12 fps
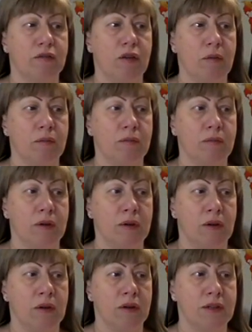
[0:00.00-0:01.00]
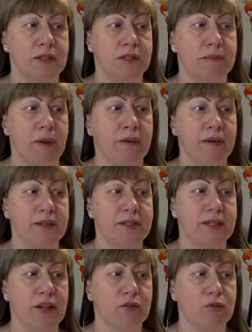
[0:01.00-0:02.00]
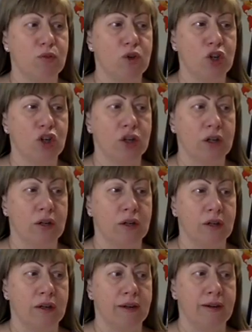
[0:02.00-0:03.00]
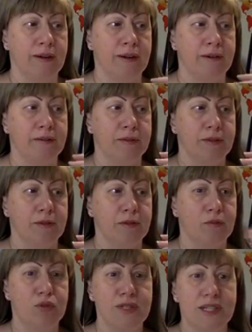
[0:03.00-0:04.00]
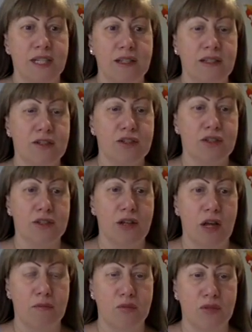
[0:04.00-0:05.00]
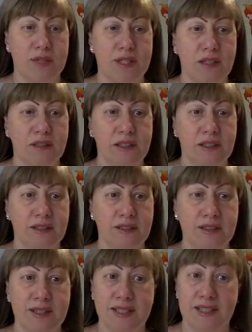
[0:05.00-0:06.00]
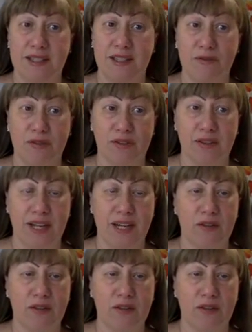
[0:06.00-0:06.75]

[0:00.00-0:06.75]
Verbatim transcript: from spirits that were uh, Brazilians, non Brazilians, different